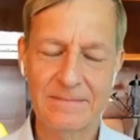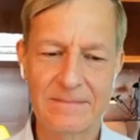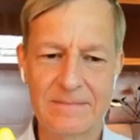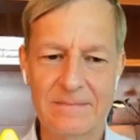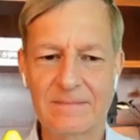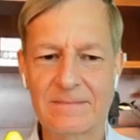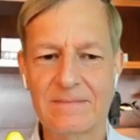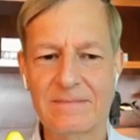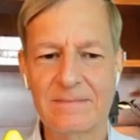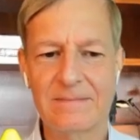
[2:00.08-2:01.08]

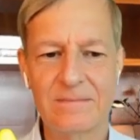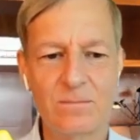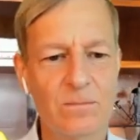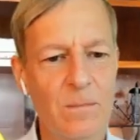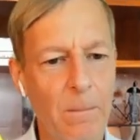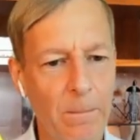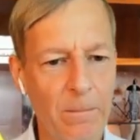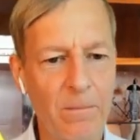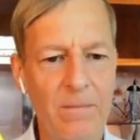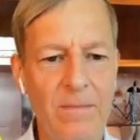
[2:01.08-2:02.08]

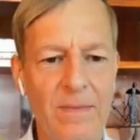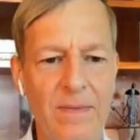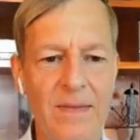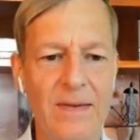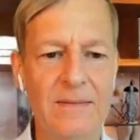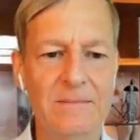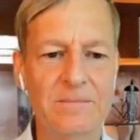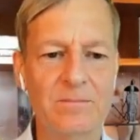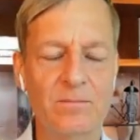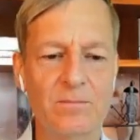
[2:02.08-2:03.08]

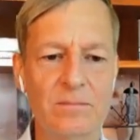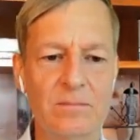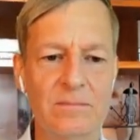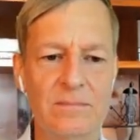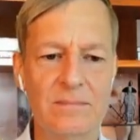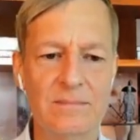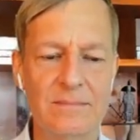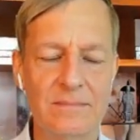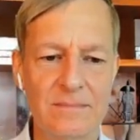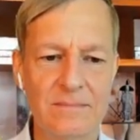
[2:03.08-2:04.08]

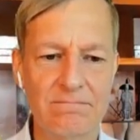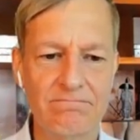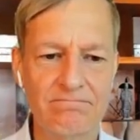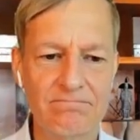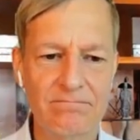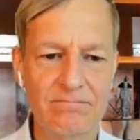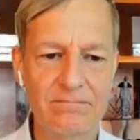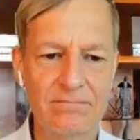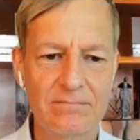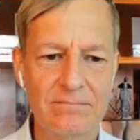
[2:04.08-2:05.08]

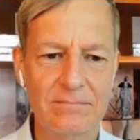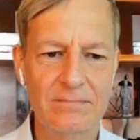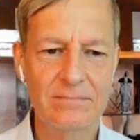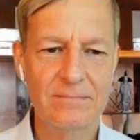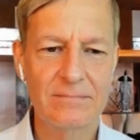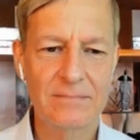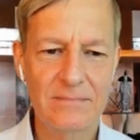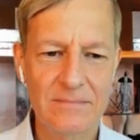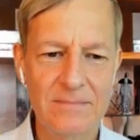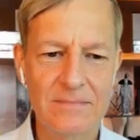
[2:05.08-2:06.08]

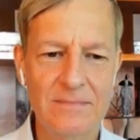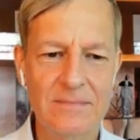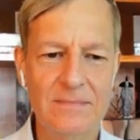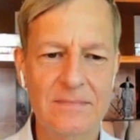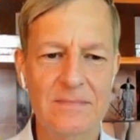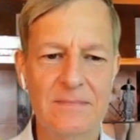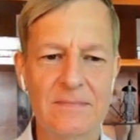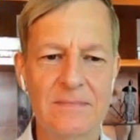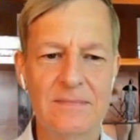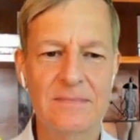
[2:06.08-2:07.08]

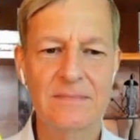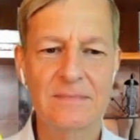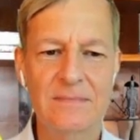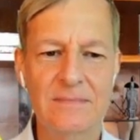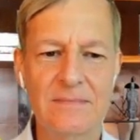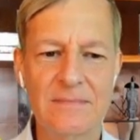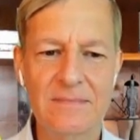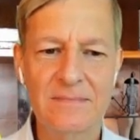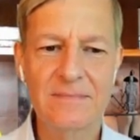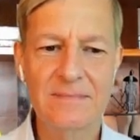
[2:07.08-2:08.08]
The person shown says nothing.